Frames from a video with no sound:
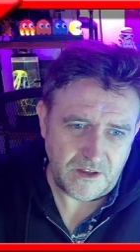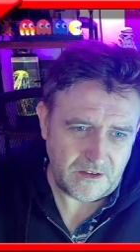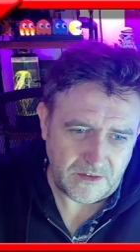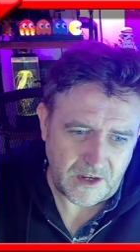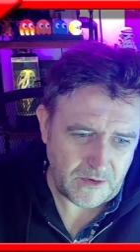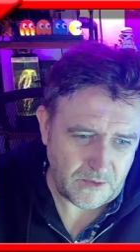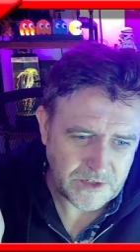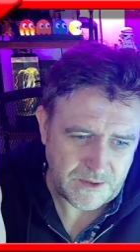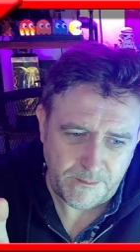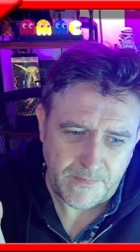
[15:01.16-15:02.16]
a there
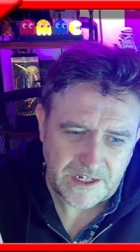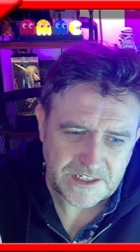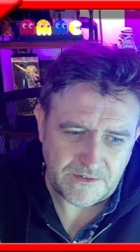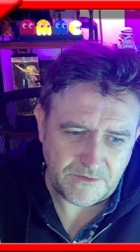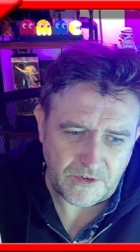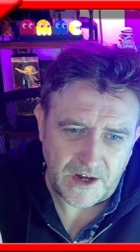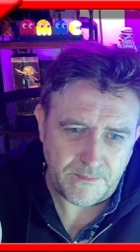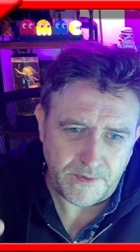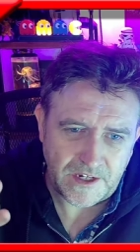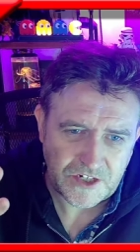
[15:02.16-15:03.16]
was a massive,
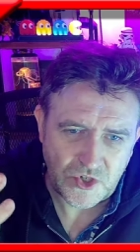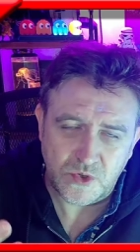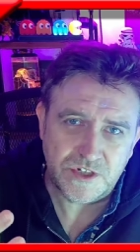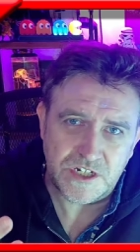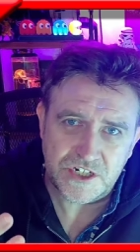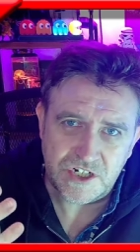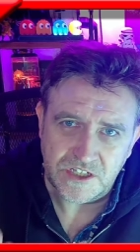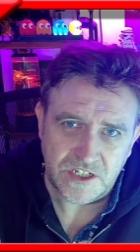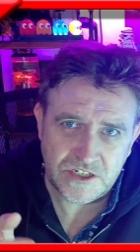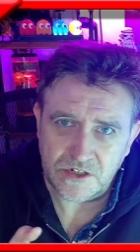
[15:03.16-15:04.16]
great big shortage in
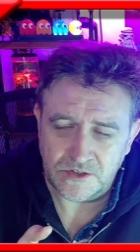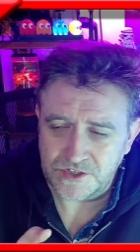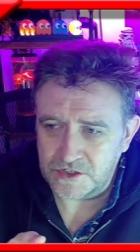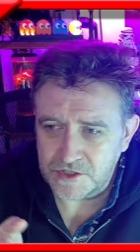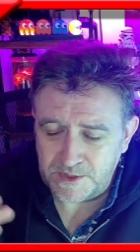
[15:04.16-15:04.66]
these consoles,